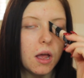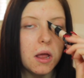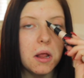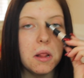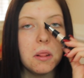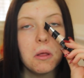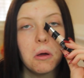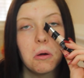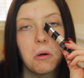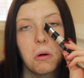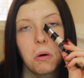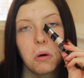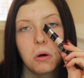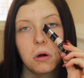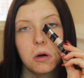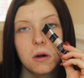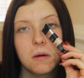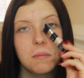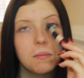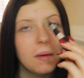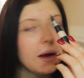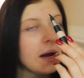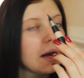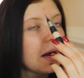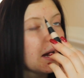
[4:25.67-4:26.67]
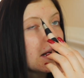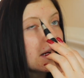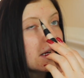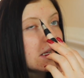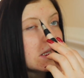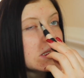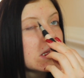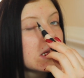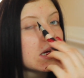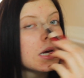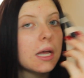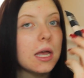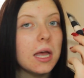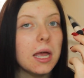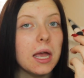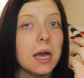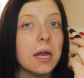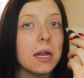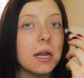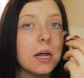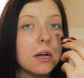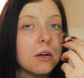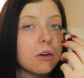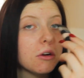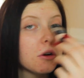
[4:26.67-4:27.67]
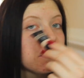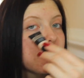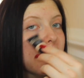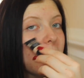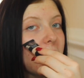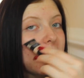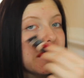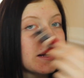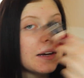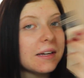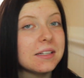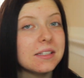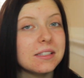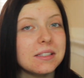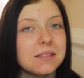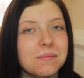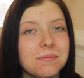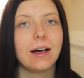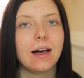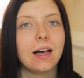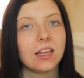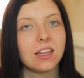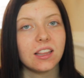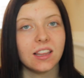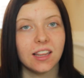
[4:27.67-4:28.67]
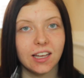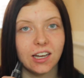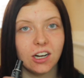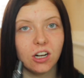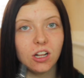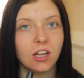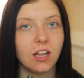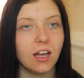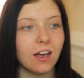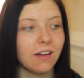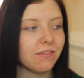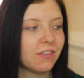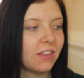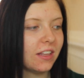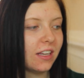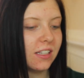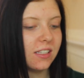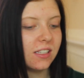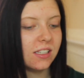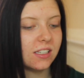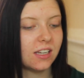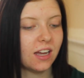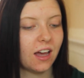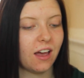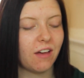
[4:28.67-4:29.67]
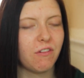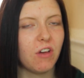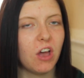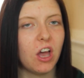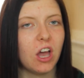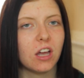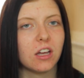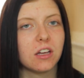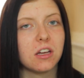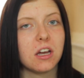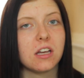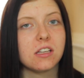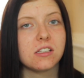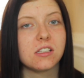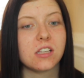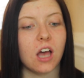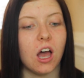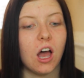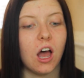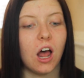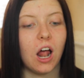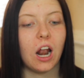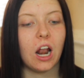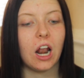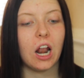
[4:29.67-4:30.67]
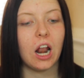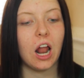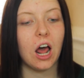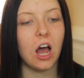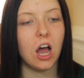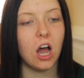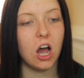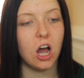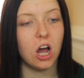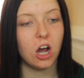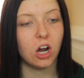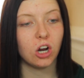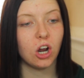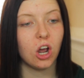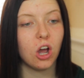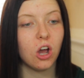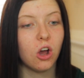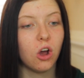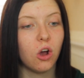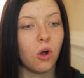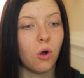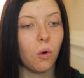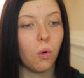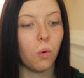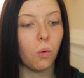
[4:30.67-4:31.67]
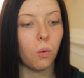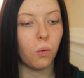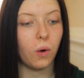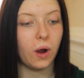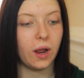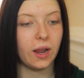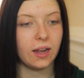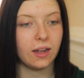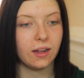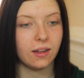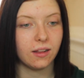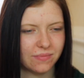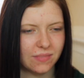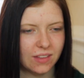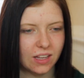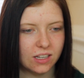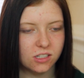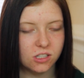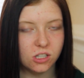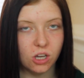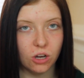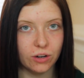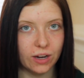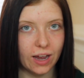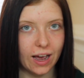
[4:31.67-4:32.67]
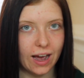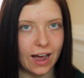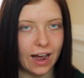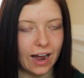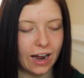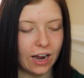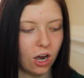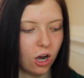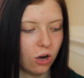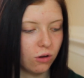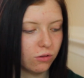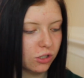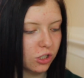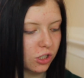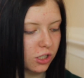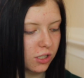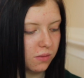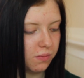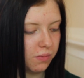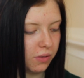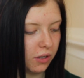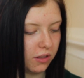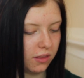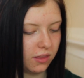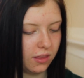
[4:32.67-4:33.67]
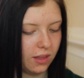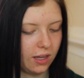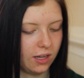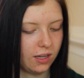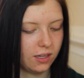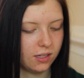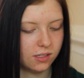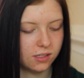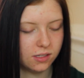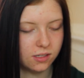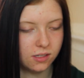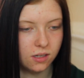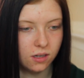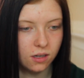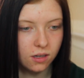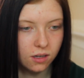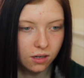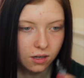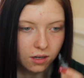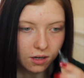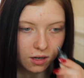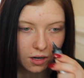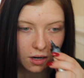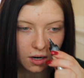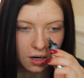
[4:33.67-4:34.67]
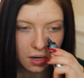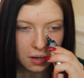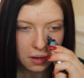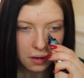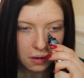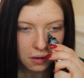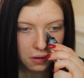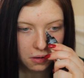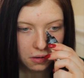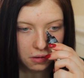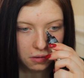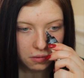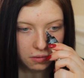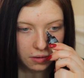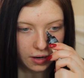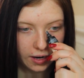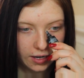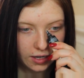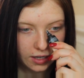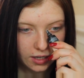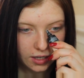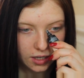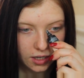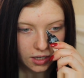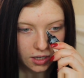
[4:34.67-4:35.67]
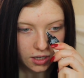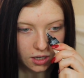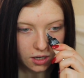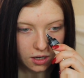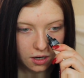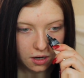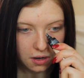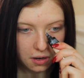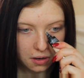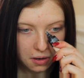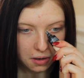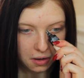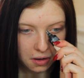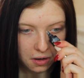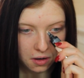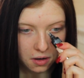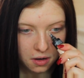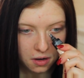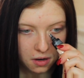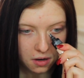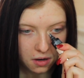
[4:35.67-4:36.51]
in the corner of my eyes and under my eyes. A little of this stuff goes a long way. So yeah, I always just put this right here